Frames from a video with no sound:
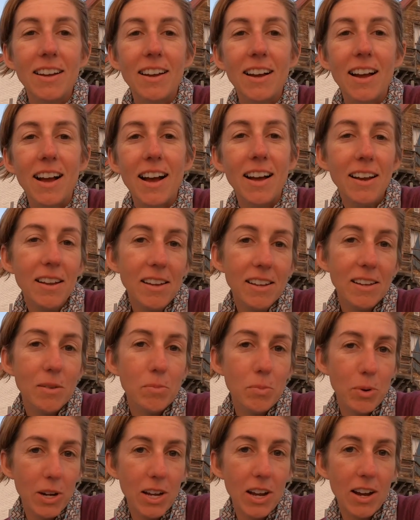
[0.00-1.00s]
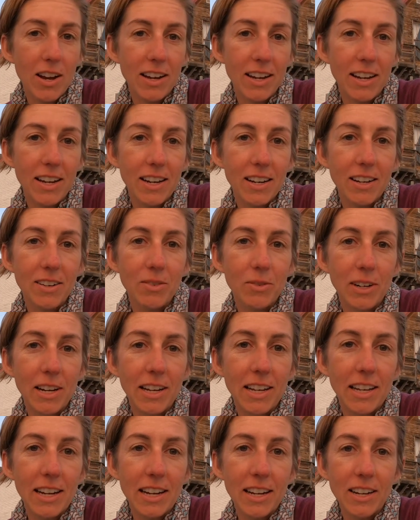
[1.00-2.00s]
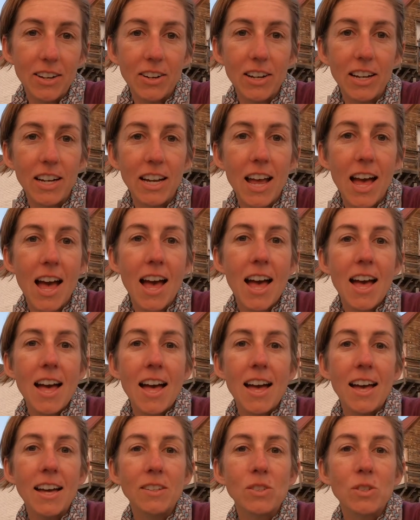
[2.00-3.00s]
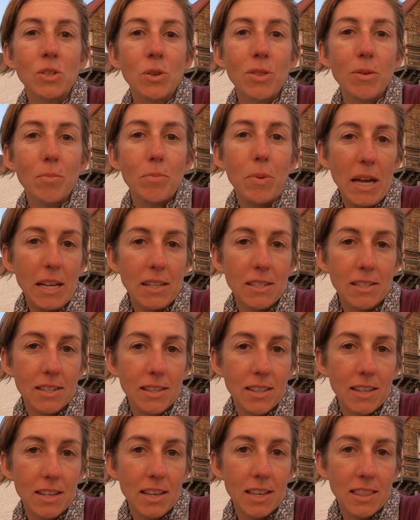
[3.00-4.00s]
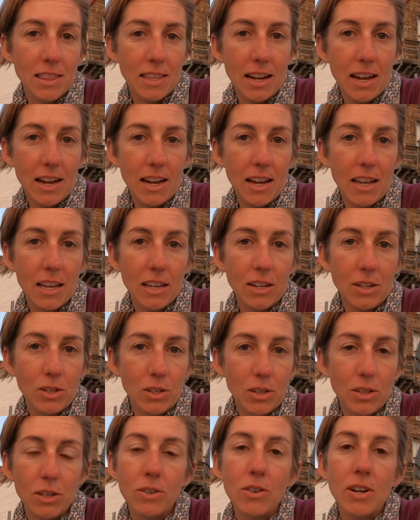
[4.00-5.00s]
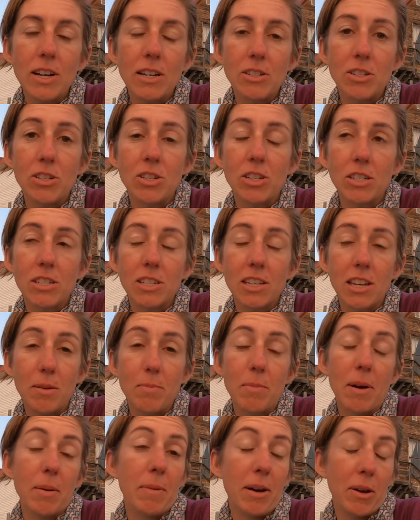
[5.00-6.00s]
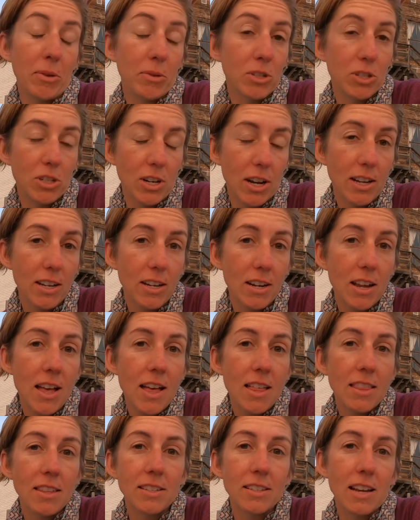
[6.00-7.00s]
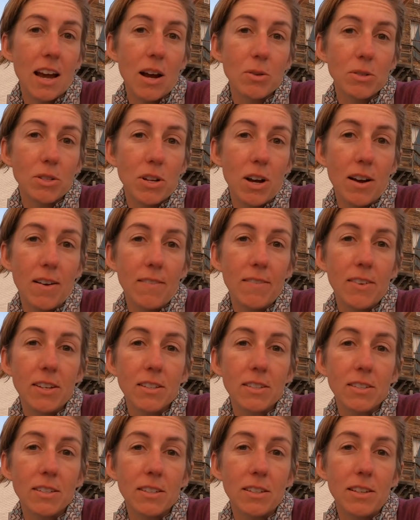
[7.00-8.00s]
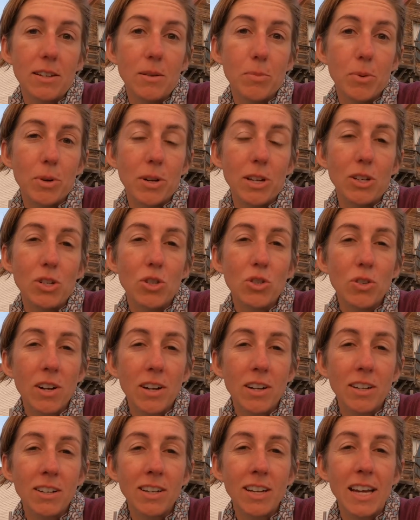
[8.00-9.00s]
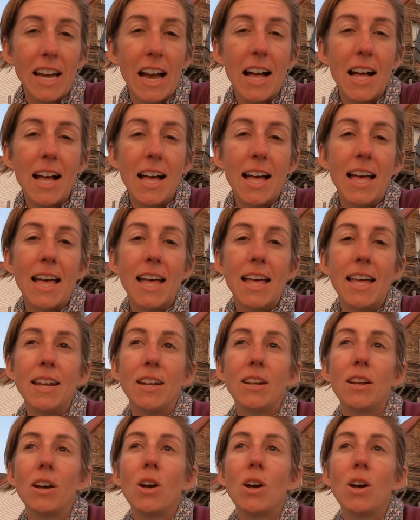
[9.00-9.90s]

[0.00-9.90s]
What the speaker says: I get pretty hot-headed when I get angry, and so the best thing that I can do is just keep my mouth shut. This guy was obviously pretty drunk, and